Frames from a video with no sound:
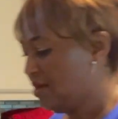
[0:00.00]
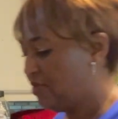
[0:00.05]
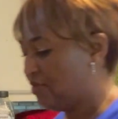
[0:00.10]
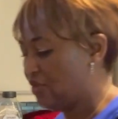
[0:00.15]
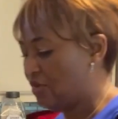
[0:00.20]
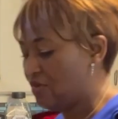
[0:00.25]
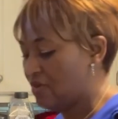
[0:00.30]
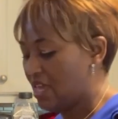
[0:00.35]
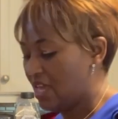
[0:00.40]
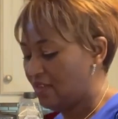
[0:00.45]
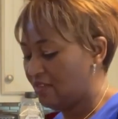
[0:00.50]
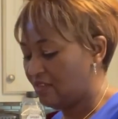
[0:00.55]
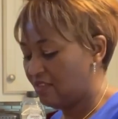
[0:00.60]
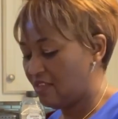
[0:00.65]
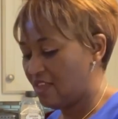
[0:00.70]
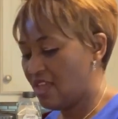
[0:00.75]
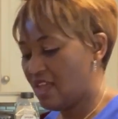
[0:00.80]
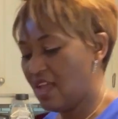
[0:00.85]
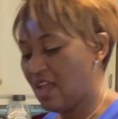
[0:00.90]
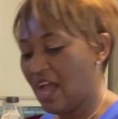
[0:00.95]
So you can
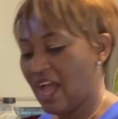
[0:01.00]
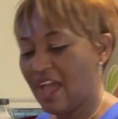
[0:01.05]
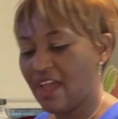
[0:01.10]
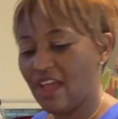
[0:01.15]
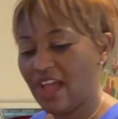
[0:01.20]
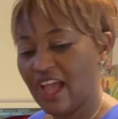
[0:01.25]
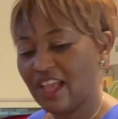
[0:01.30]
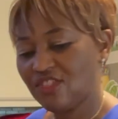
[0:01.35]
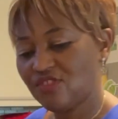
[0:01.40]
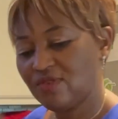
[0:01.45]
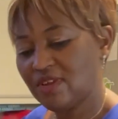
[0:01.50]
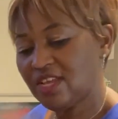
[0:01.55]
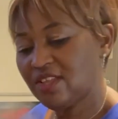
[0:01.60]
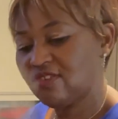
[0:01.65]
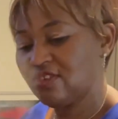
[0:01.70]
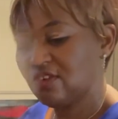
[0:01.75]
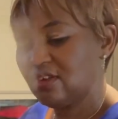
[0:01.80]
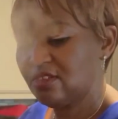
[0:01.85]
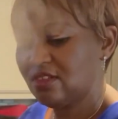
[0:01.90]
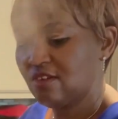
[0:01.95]
see I actually
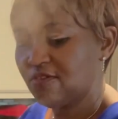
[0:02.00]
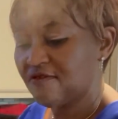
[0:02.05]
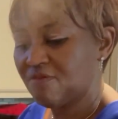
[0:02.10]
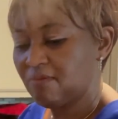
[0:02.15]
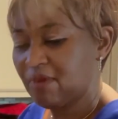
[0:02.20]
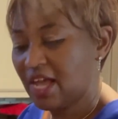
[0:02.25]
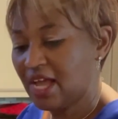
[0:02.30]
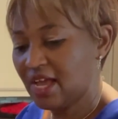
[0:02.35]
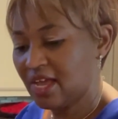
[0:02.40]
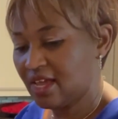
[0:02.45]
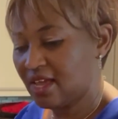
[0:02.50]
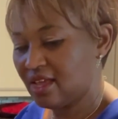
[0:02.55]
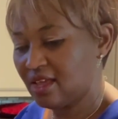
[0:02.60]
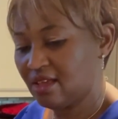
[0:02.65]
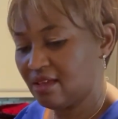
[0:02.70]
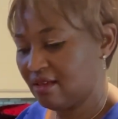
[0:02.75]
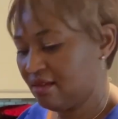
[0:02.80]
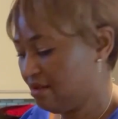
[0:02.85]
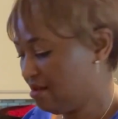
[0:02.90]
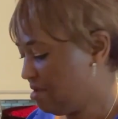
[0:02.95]
turned off my
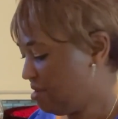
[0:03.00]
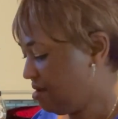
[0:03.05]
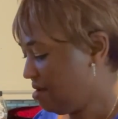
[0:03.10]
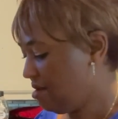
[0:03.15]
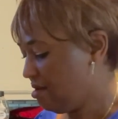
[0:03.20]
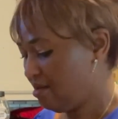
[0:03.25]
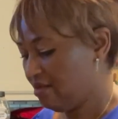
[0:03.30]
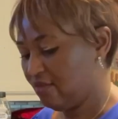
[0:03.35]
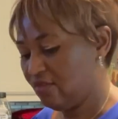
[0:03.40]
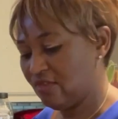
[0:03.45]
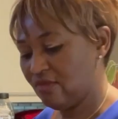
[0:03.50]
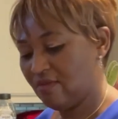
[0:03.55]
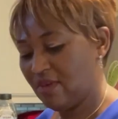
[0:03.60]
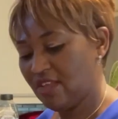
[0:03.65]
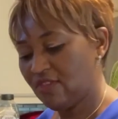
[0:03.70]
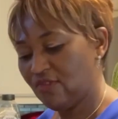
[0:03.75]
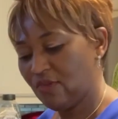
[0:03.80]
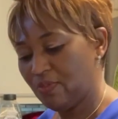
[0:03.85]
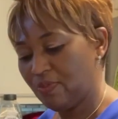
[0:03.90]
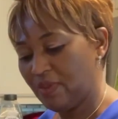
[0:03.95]

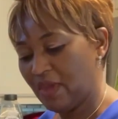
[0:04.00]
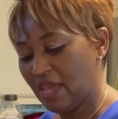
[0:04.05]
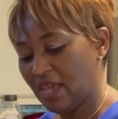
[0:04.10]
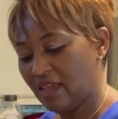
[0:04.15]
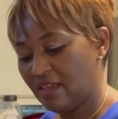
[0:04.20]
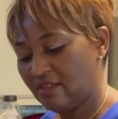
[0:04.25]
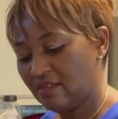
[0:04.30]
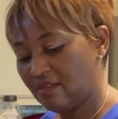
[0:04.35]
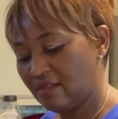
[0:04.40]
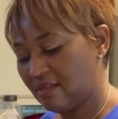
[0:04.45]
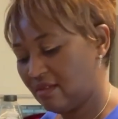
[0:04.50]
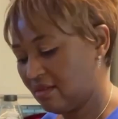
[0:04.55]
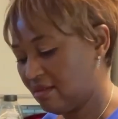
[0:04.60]
tomato paste.